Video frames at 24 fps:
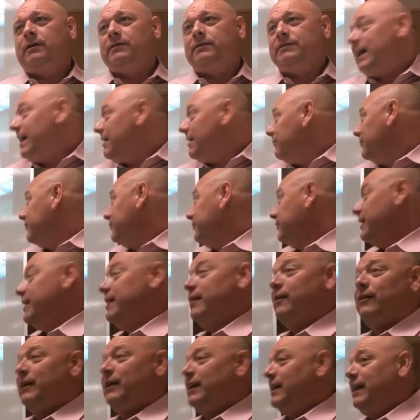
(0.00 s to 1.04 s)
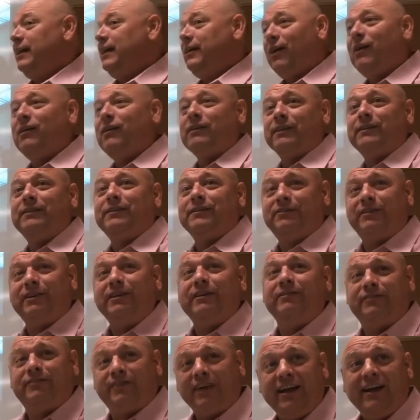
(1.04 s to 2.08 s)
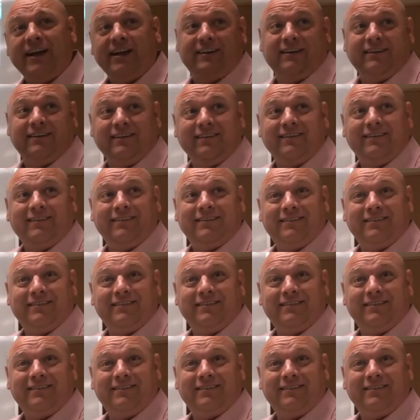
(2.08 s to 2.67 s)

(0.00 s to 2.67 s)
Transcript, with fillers: Because that was there and they called it the seat of Satan.